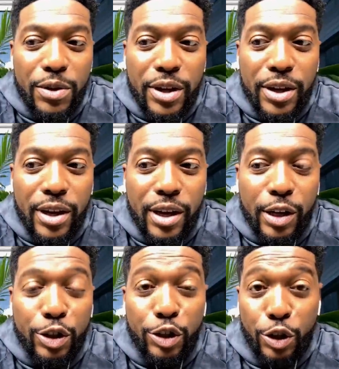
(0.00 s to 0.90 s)
the
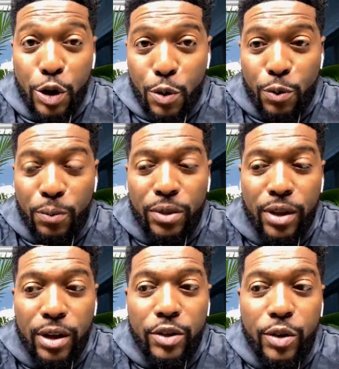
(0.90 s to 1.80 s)
uh, show
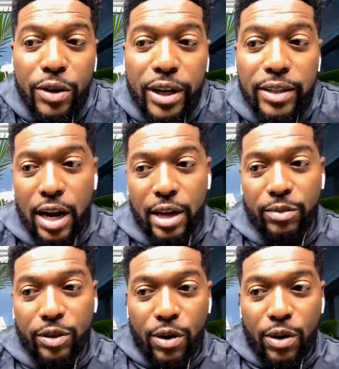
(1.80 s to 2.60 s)
during that time,